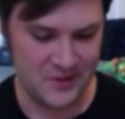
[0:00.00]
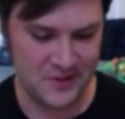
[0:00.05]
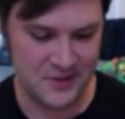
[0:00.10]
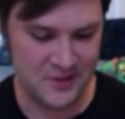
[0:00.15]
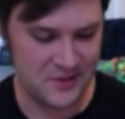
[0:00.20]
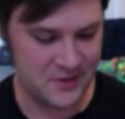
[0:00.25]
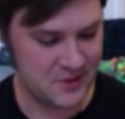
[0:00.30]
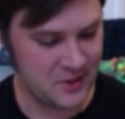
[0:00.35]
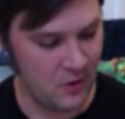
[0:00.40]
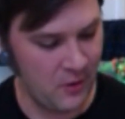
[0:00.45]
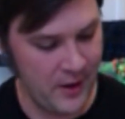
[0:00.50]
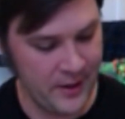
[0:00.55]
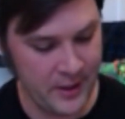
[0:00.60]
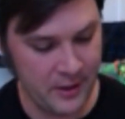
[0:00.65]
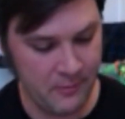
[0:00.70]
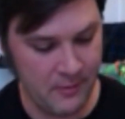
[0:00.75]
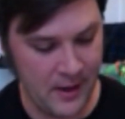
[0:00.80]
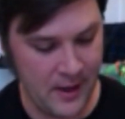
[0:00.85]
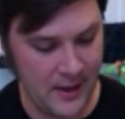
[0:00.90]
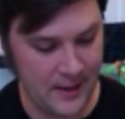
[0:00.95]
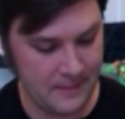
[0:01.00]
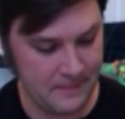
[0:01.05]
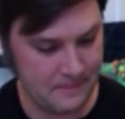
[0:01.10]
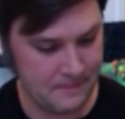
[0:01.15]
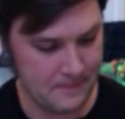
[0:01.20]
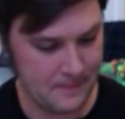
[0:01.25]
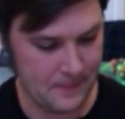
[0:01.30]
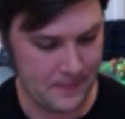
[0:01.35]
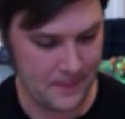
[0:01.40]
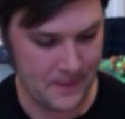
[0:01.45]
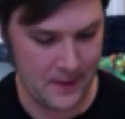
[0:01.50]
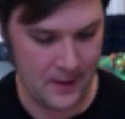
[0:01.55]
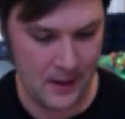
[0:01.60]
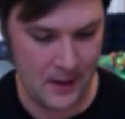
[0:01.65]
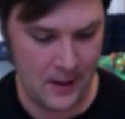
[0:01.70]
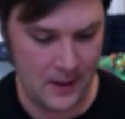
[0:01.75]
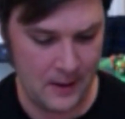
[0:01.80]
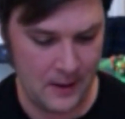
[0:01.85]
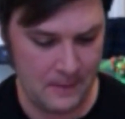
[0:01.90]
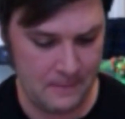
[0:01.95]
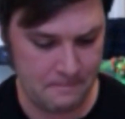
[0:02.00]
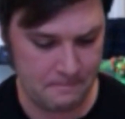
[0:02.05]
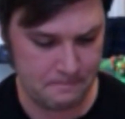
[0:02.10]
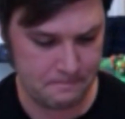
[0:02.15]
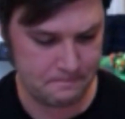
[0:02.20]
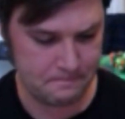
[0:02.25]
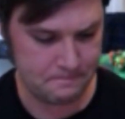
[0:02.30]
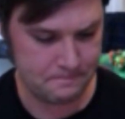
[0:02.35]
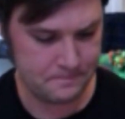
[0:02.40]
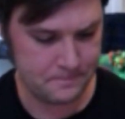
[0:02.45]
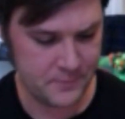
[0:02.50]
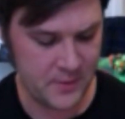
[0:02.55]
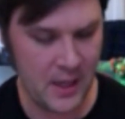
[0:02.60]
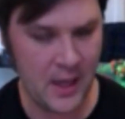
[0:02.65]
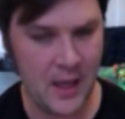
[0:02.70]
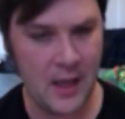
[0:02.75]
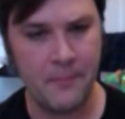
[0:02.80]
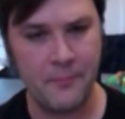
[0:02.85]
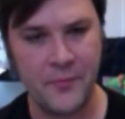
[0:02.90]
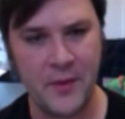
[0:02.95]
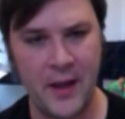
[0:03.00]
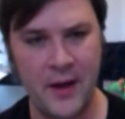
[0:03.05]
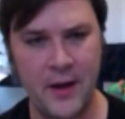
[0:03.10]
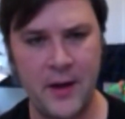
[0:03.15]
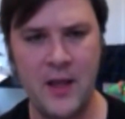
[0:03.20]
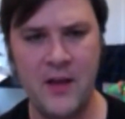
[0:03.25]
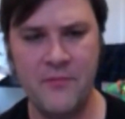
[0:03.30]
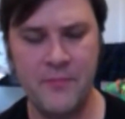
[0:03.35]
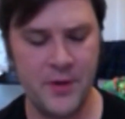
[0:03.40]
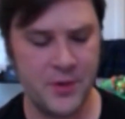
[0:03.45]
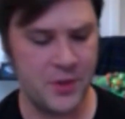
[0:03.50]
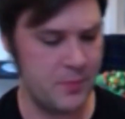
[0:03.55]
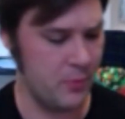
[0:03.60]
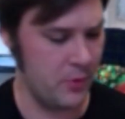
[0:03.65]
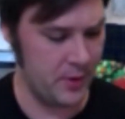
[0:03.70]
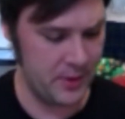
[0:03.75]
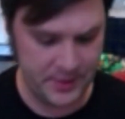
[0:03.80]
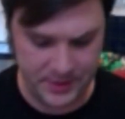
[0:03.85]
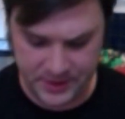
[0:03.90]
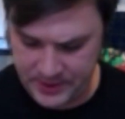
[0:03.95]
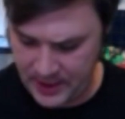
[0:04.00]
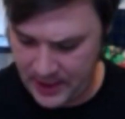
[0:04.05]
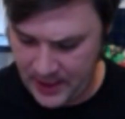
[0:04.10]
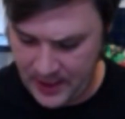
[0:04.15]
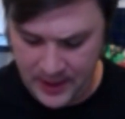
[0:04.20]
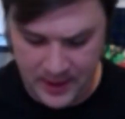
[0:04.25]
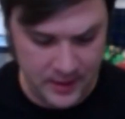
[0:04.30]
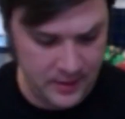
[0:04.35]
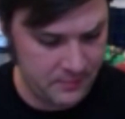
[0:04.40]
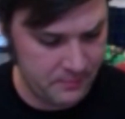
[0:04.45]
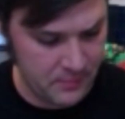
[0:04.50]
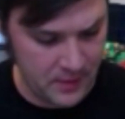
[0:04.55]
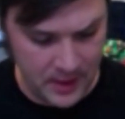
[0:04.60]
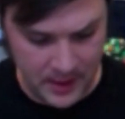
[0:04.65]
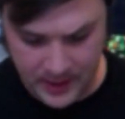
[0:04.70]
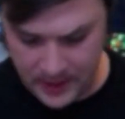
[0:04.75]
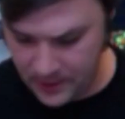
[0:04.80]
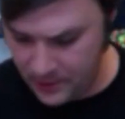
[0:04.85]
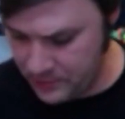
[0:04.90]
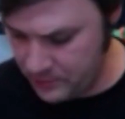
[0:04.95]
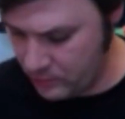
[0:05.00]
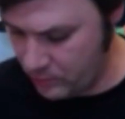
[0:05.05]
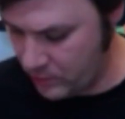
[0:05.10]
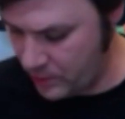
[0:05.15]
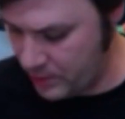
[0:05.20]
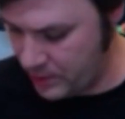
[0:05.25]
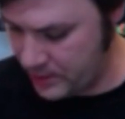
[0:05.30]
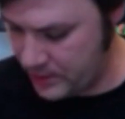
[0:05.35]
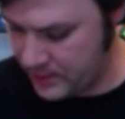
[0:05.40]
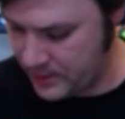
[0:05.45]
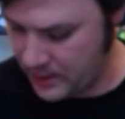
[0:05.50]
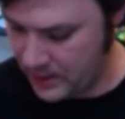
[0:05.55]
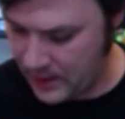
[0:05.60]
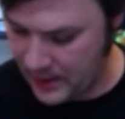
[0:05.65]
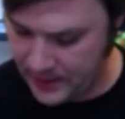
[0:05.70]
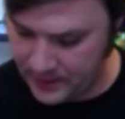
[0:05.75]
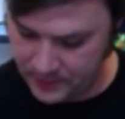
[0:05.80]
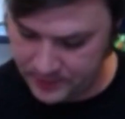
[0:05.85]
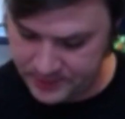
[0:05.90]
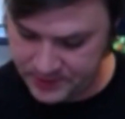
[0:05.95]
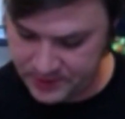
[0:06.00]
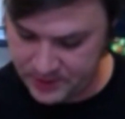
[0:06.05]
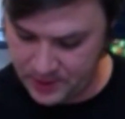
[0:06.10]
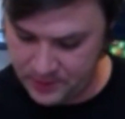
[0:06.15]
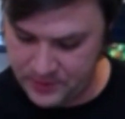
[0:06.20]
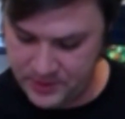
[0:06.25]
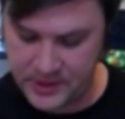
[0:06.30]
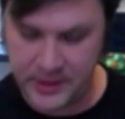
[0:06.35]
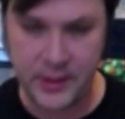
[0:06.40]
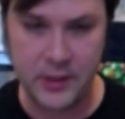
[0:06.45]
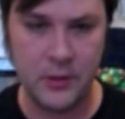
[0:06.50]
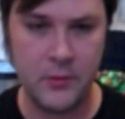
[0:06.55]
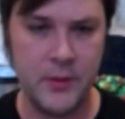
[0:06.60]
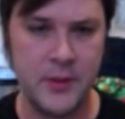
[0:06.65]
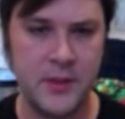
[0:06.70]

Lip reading: So anyway, yeah, I don't have much more to say. My own work, I also deal with